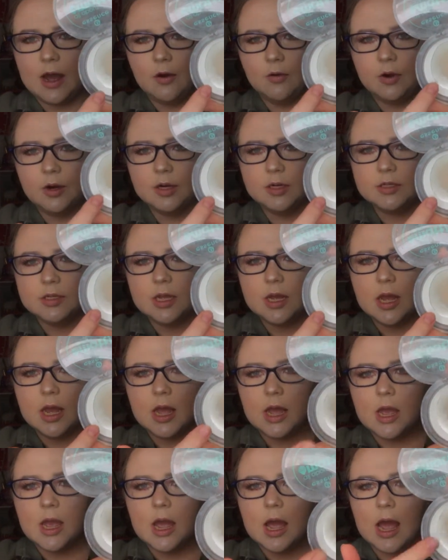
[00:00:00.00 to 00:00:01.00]
outers.
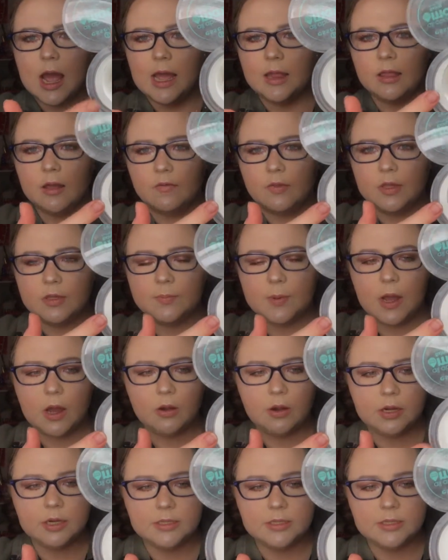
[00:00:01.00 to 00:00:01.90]
I love this powder.